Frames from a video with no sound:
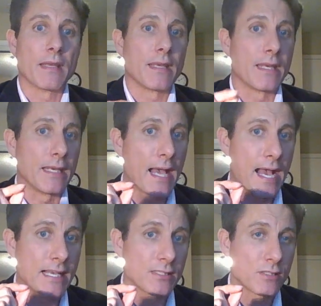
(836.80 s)
He
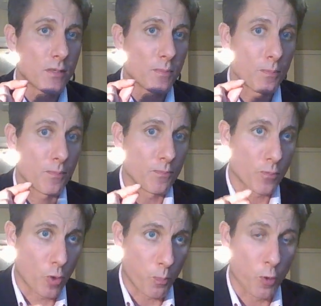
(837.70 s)
has
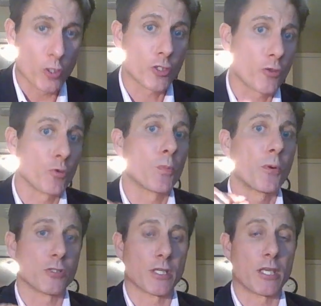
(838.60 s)
pushed through
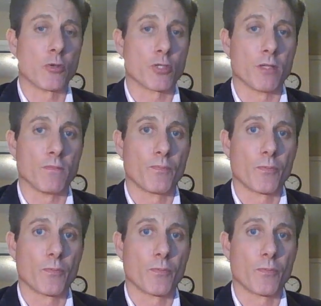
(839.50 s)
persecution.